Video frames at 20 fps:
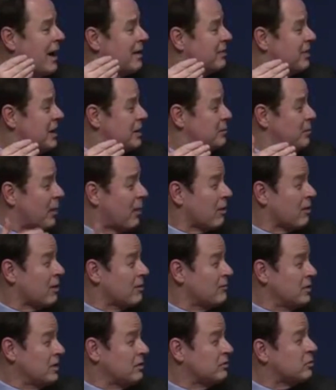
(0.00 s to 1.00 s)
I think part
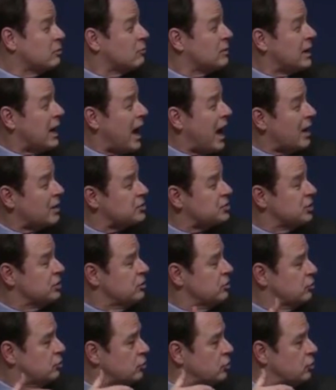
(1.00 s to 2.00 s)
of it is a
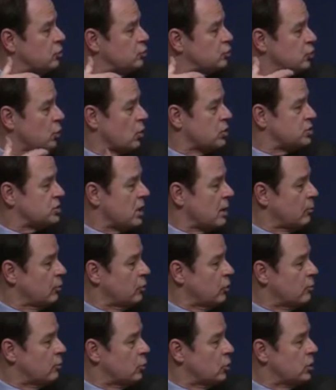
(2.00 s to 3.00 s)
reaction to George
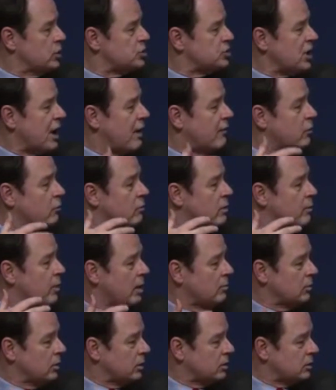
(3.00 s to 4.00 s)
W. Bush and the
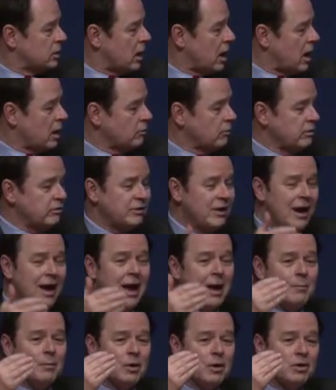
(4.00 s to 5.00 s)
Republican Congress,
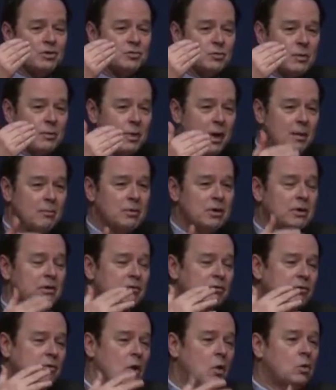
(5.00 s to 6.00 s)
because
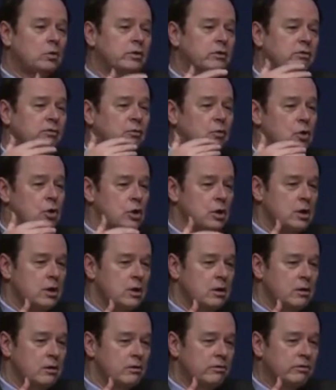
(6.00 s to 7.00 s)
Republicans told us for
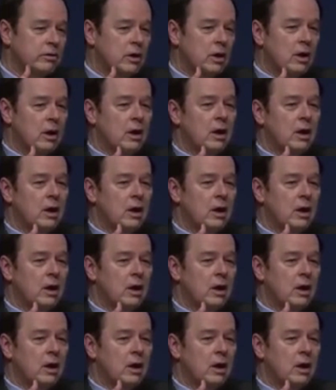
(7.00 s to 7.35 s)
years,